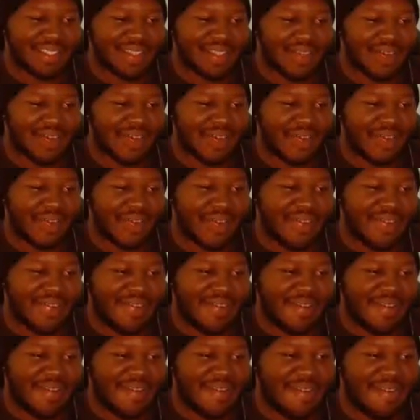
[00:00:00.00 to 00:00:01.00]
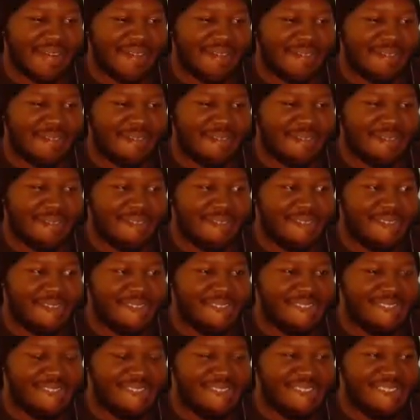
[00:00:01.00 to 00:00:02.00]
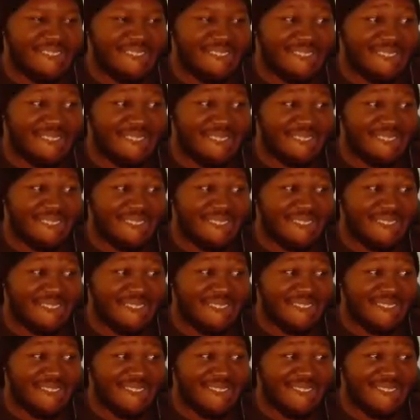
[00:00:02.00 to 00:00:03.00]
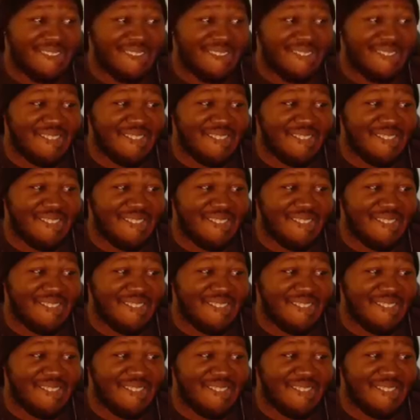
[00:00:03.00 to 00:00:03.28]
Nothing is said.